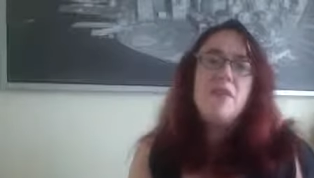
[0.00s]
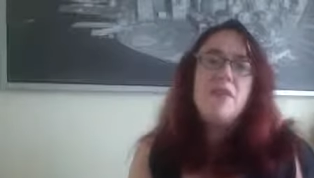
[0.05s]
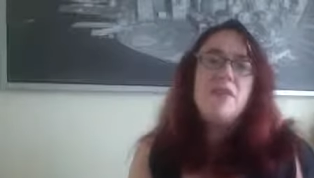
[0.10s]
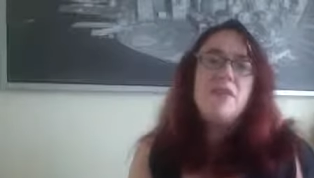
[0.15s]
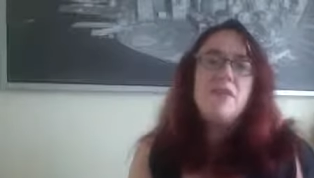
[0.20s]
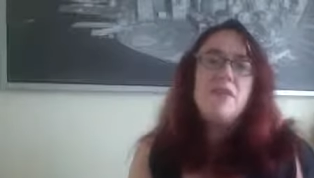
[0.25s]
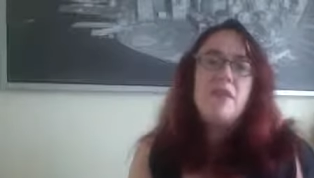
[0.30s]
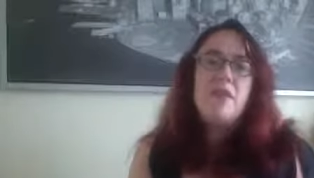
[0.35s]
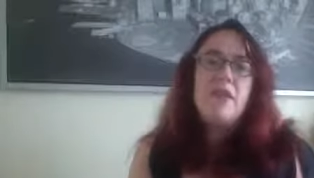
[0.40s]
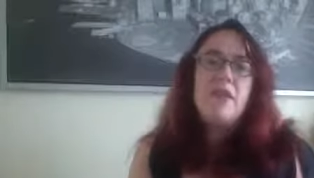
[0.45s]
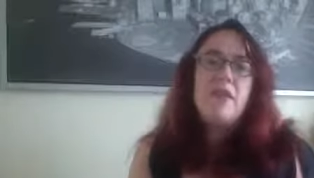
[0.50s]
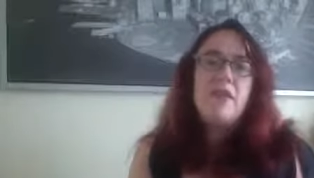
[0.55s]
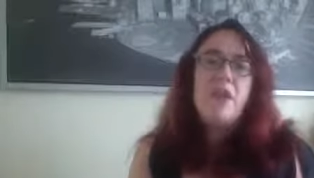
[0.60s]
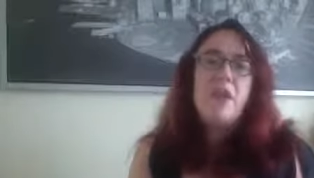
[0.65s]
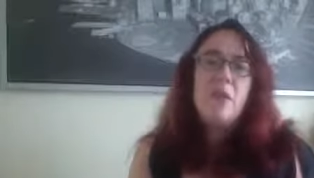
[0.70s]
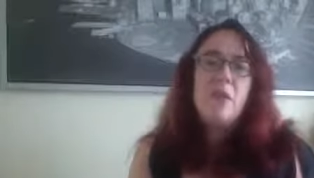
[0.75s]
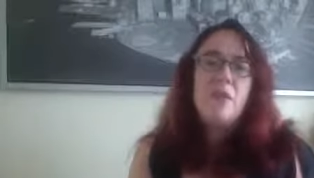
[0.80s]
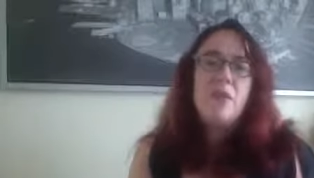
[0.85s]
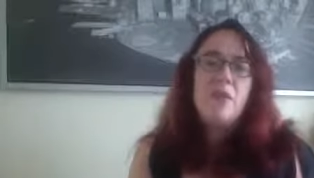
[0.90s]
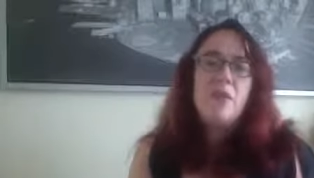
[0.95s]
you can
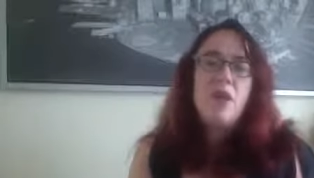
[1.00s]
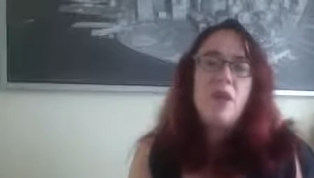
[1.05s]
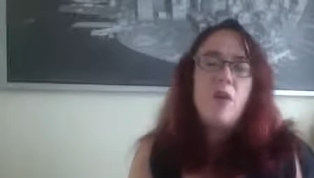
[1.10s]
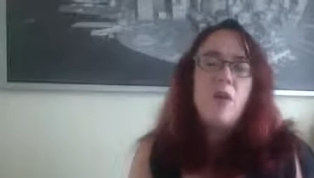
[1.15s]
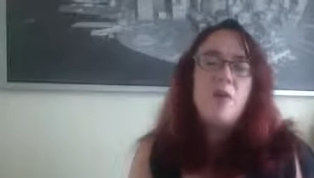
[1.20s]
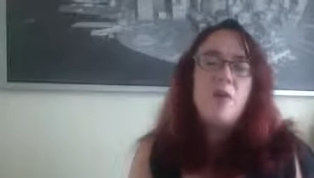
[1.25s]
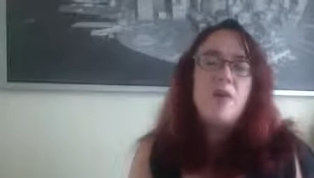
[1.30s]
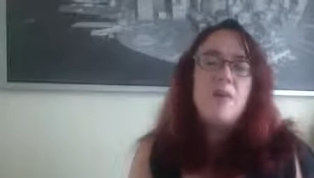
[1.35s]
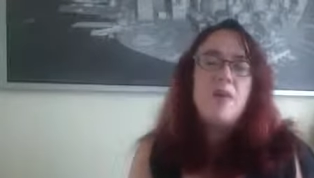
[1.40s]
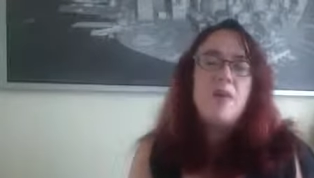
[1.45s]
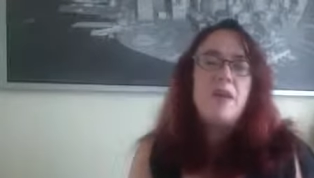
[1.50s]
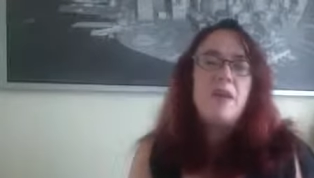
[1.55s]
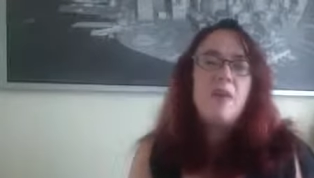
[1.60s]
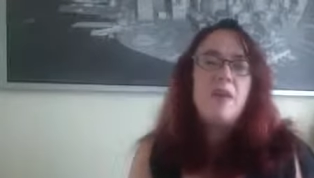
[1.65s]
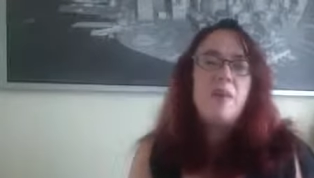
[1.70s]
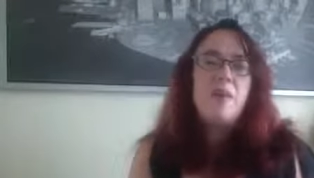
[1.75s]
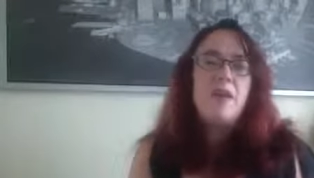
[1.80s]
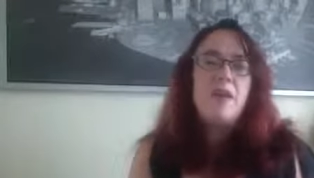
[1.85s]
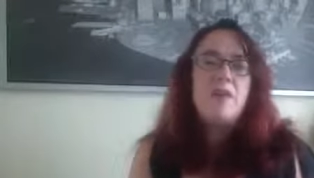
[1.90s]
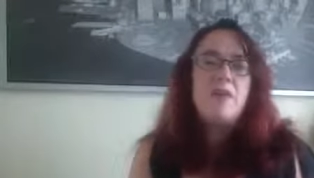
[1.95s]
hop on a call with me and
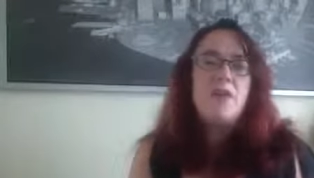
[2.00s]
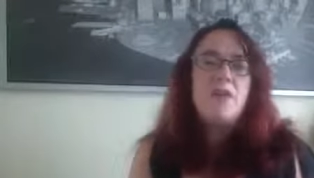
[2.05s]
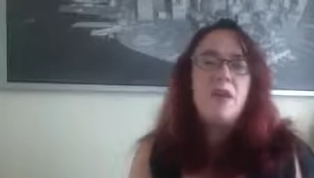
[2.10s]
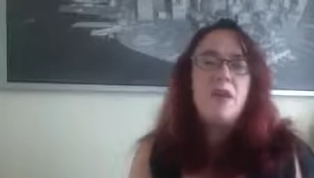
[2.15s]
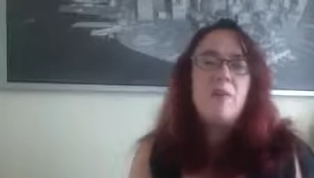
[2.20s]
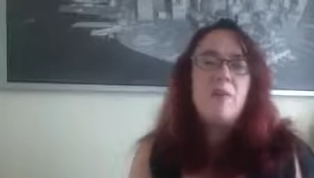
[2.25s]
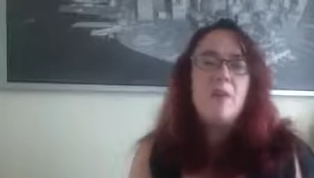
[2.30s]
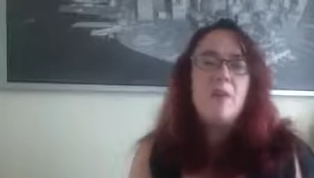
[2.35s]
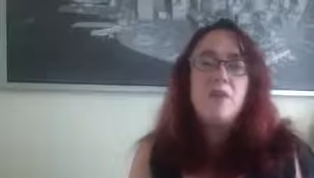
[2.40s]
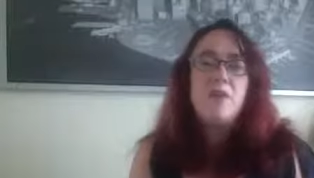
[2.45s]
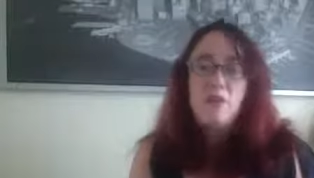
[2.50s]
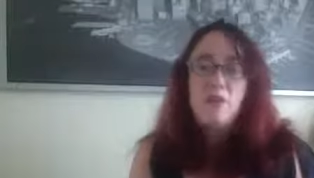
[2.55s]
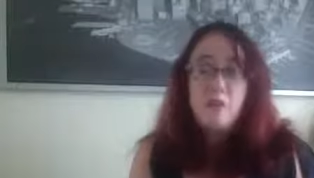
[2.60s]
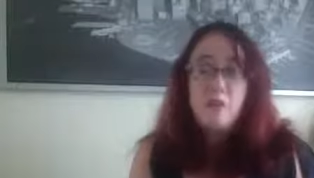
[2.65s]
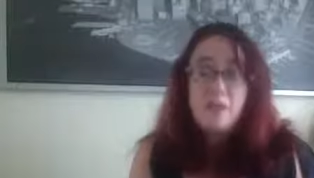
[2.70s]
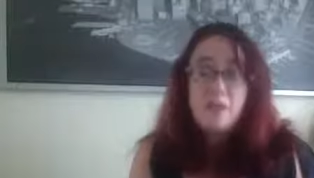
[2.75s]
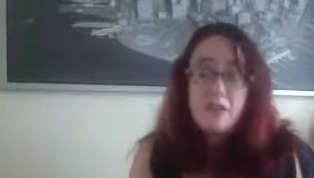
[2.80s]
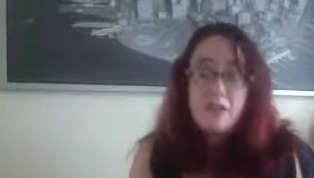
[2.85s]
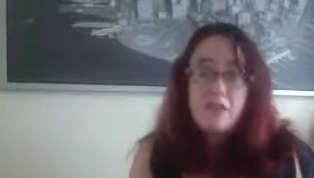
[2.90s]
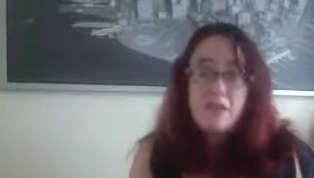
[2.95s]
we can talk about your
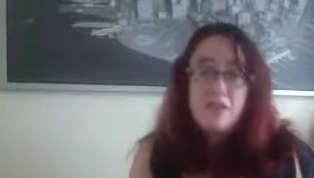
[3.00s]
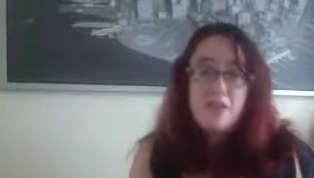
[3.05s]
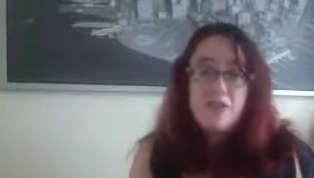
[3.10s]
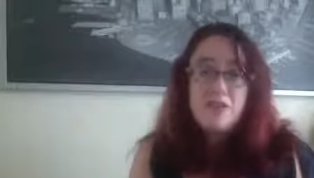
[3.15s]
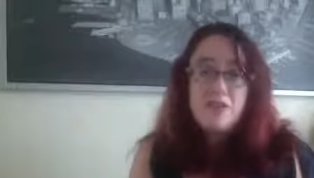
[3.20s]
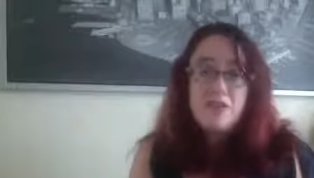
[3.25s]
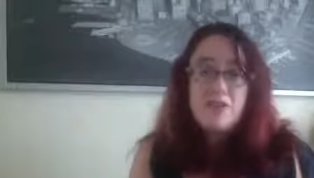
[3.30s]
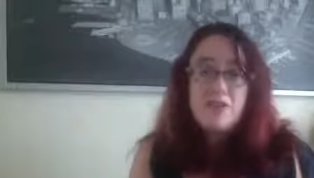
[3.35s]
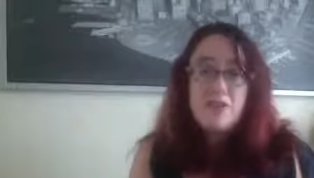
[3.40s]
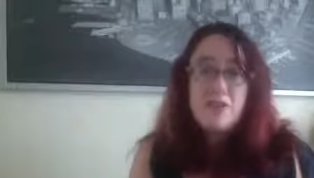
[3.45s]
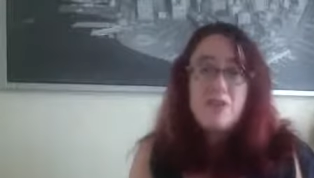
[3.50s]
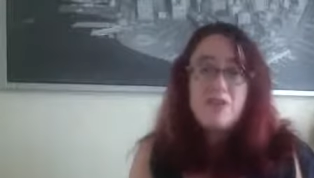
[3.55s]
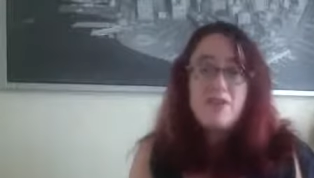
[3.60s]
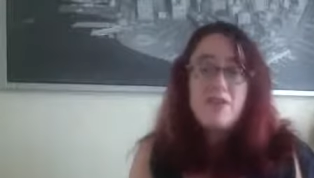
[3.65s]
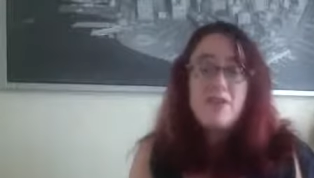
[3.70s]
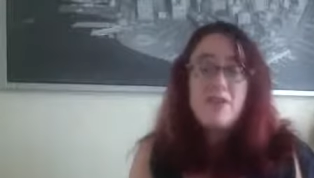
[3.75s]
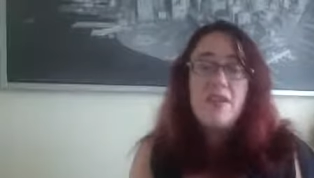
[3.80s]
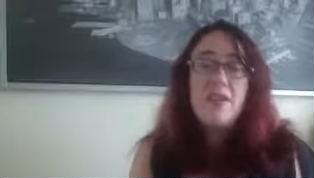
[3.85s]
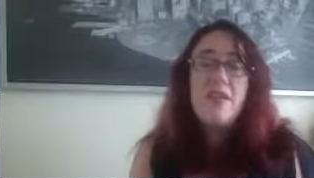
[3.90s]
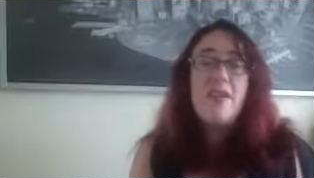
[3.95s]
particular
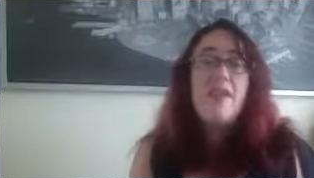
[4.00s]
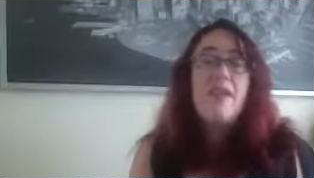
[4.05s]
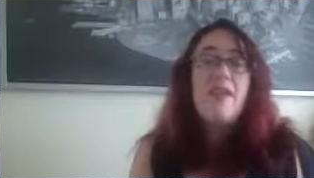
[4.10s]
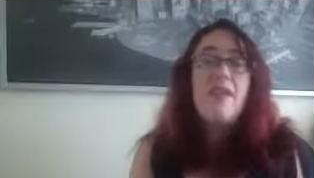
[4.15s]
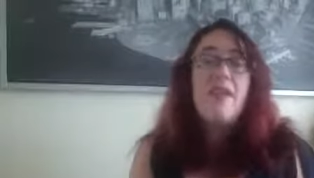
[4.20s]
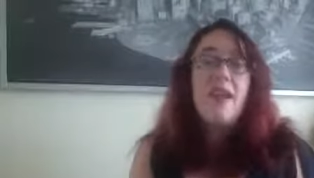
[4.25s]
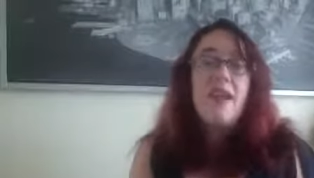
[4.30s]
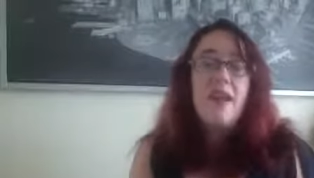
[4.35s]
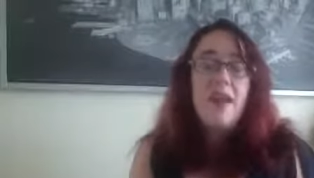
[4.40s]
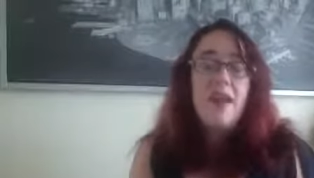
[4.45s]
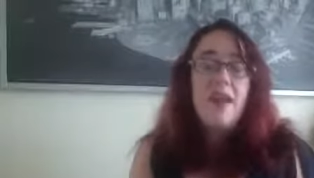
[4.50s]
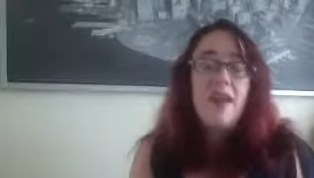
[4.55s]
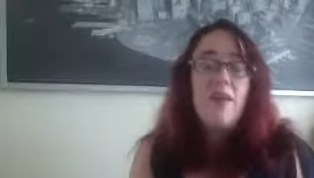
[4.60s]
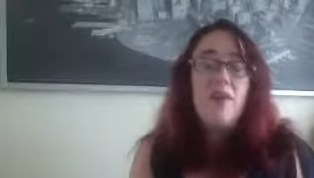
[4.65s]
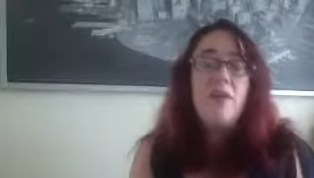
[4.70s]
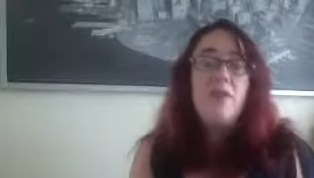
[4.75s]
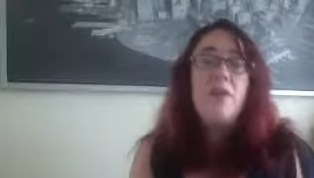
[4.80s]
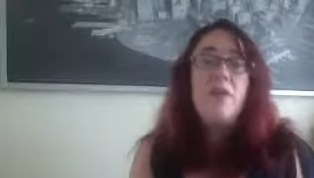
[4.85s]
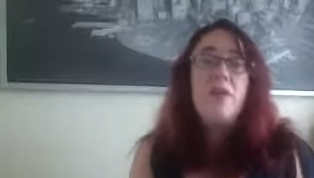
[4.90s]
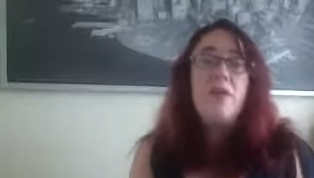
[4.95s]
situation and
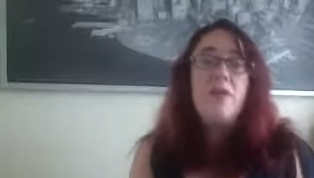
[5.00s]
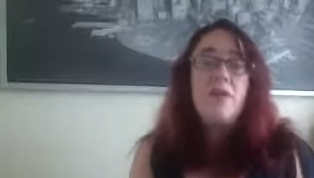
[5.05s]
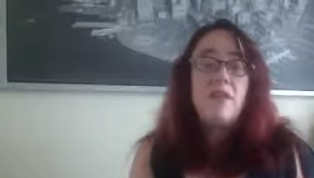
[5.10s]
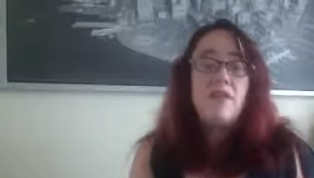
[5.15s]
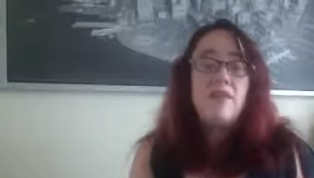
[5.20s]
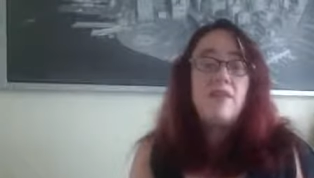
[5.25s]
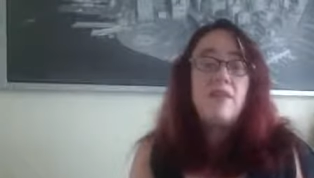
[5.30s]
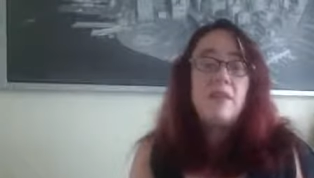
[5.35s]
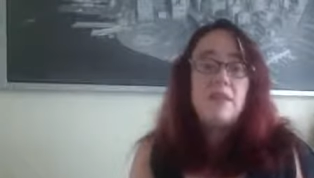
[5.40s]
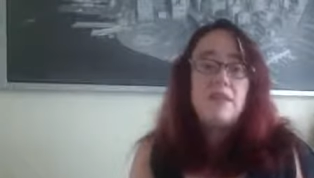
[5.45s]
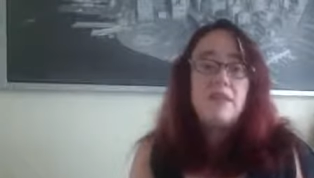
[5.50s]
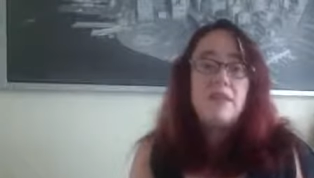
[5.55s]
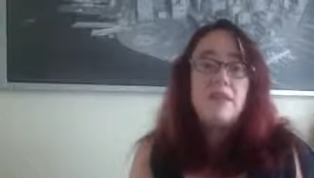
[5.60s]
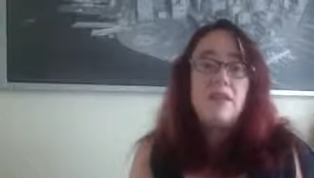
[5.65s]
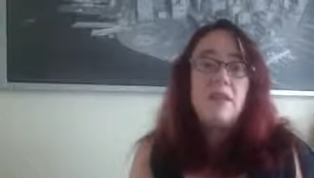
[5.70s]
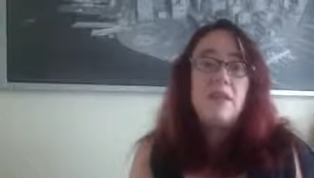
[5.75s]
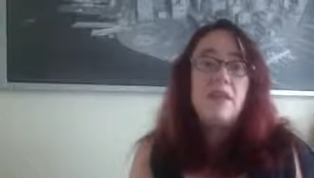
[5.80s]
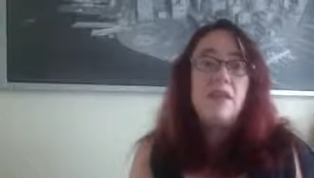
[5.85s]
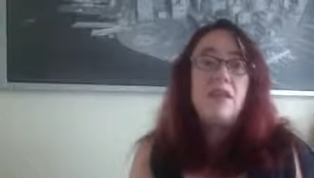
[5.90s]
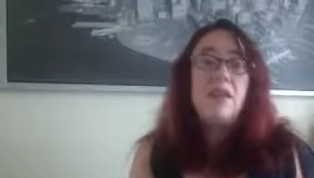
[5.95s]
how love
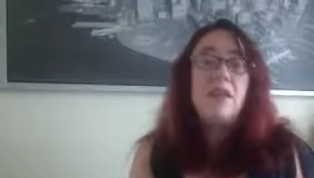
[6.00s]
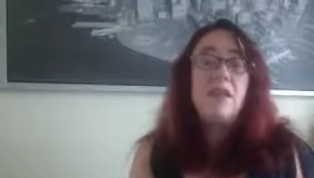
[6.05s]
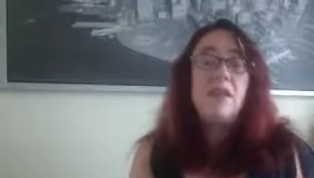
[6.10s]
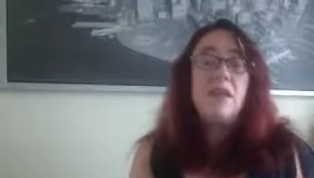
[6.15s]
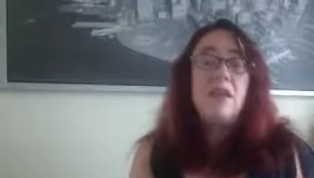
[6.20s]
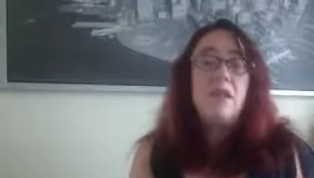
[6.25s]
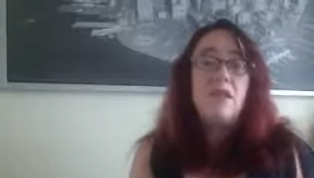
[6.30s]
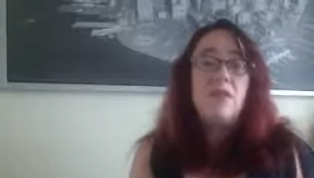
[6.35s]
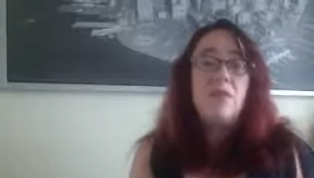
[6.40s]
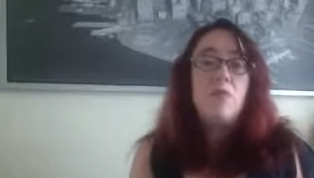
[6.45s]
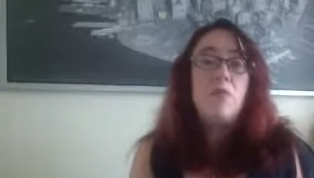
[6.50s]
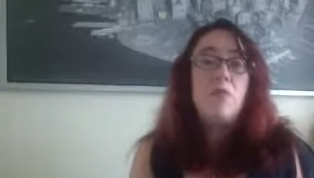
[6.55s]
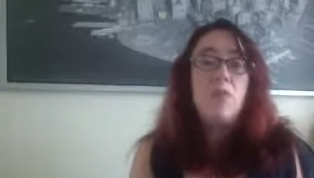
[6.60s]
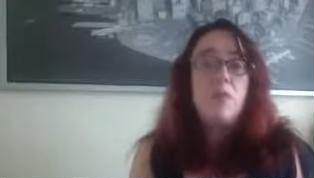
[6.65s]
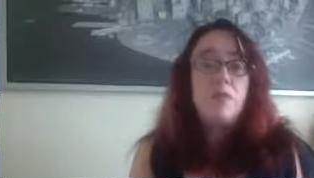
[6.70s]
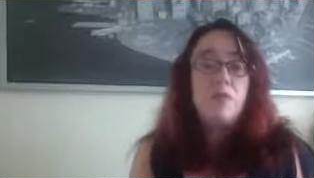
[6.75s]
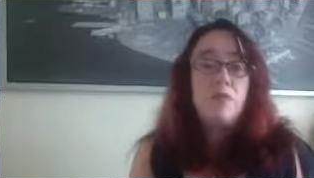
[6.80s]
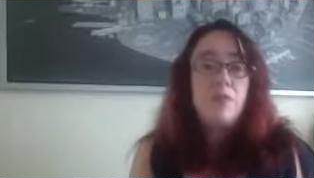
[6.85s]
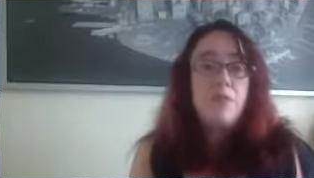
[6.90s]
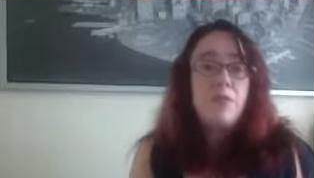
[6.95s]
cleansing can
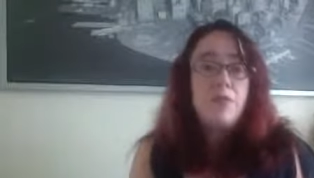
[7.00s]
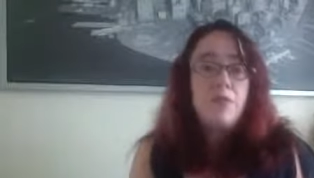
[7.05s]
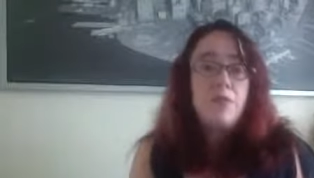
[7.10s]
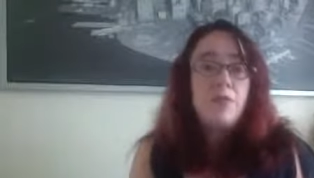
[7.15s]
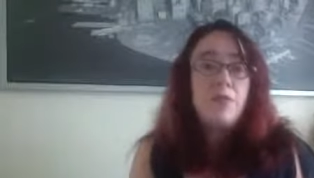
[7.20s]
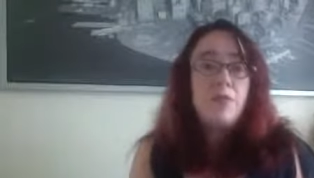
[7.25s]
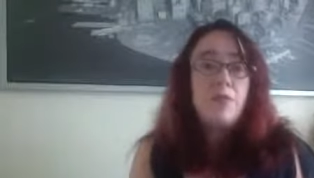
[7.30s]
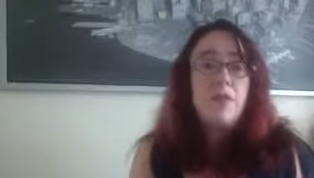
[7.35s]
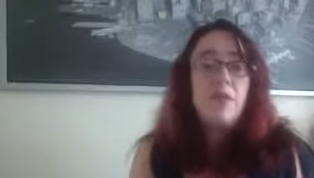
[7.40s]
work for you.